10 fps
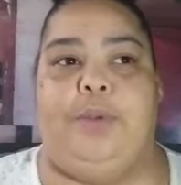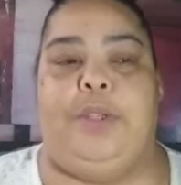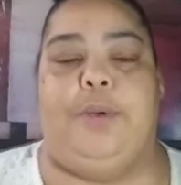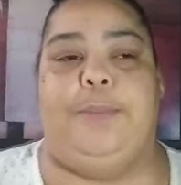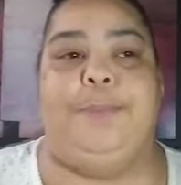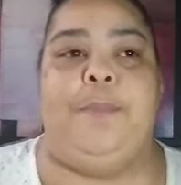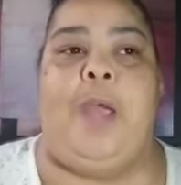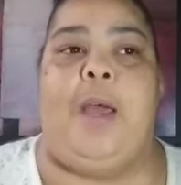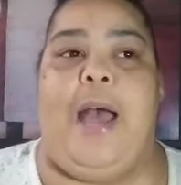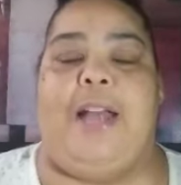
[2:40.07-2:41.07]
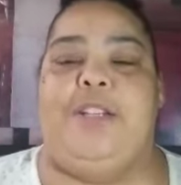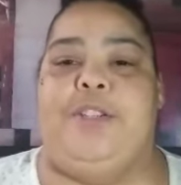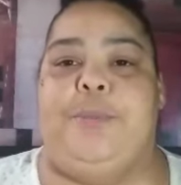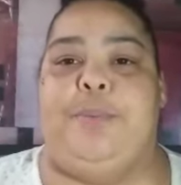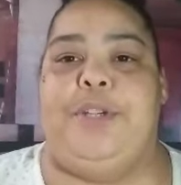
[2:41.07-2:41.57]
So I
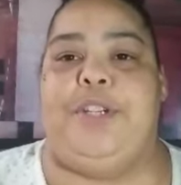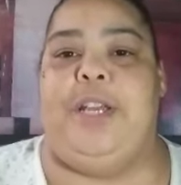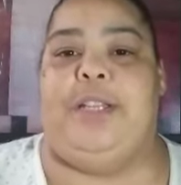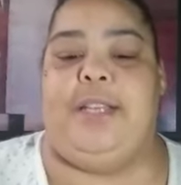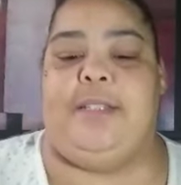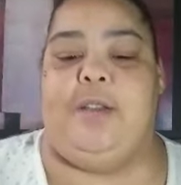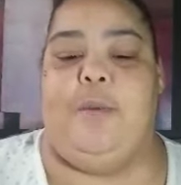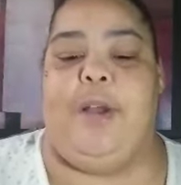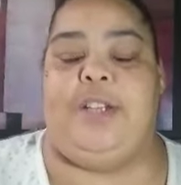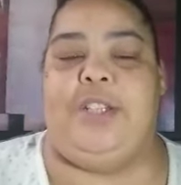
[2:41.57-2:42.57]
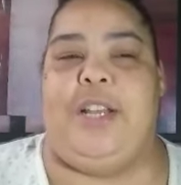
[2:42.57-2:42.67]
just appreciate that so much.